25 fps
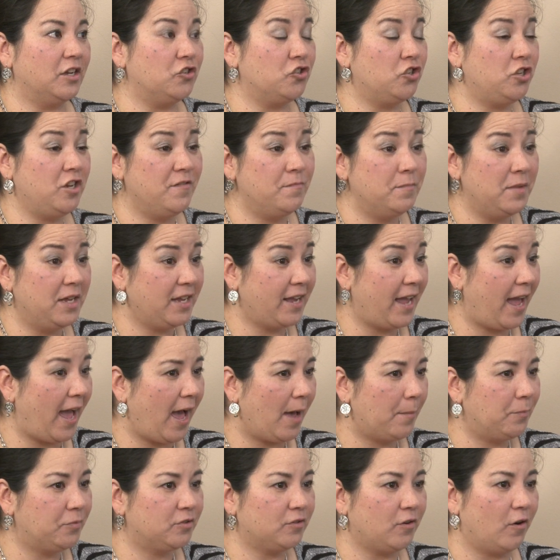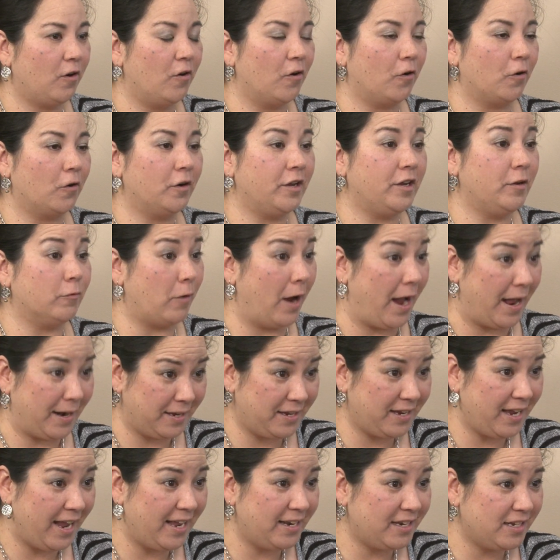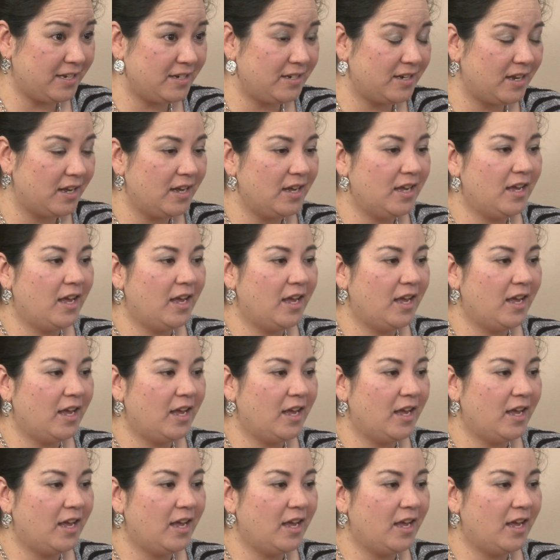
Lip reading: achievement gaps are eradicated,